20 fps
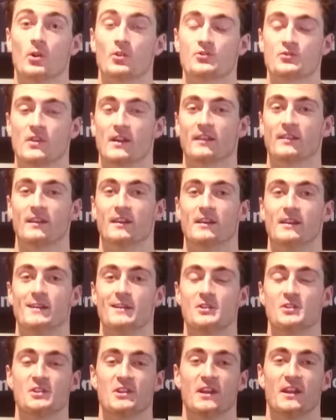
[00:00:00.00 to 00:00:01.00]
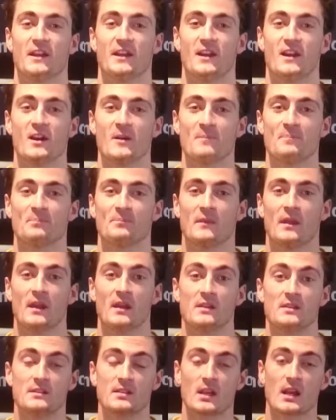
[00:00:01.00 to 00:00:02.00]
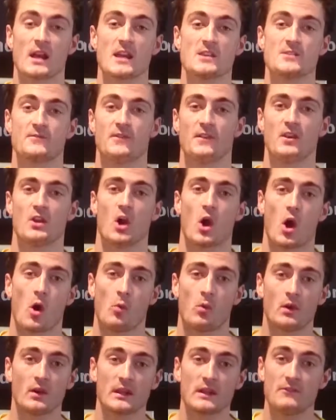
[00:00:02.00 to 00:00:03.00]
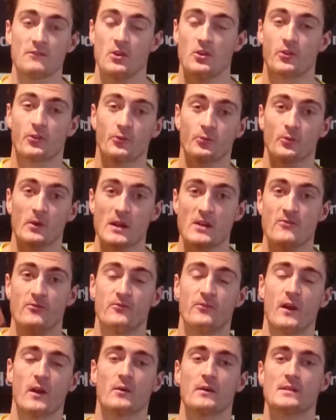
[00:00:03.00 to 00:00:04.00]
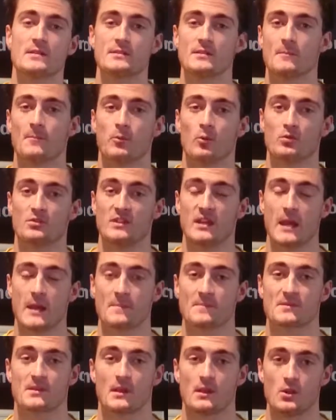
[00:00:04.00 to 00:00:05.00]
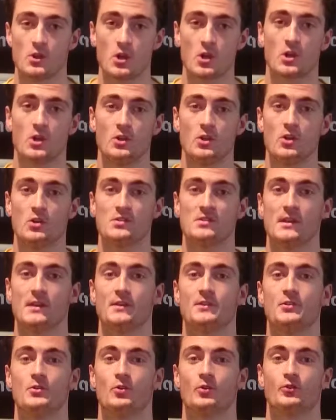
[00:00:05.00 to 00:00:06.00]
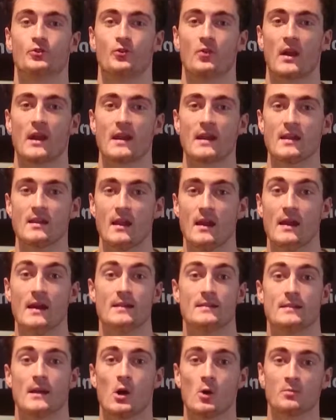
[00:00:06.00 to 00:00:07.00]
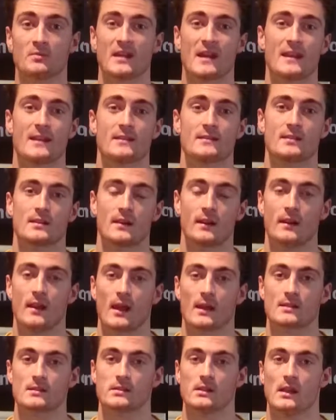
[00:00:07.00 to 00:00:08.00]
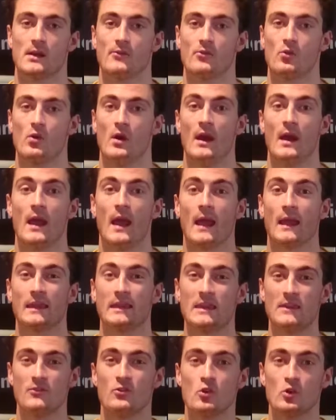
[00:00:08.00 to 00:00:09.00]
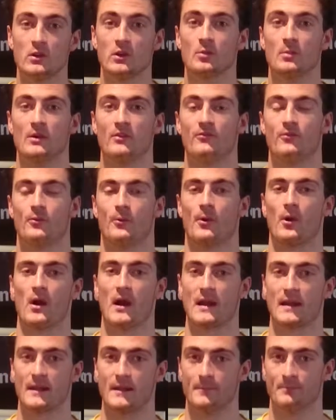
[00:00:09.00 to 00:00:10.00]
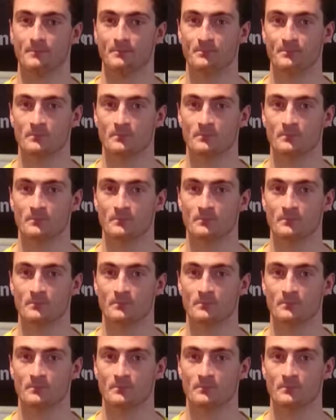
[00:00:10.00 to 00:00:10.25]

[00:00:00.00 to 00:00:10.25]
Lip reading: Fulla Strength and Conditioning here. Today's video, I want to give you 3 very simple tips that you can use into your training to help take it to the next level and give you a little bit of variety.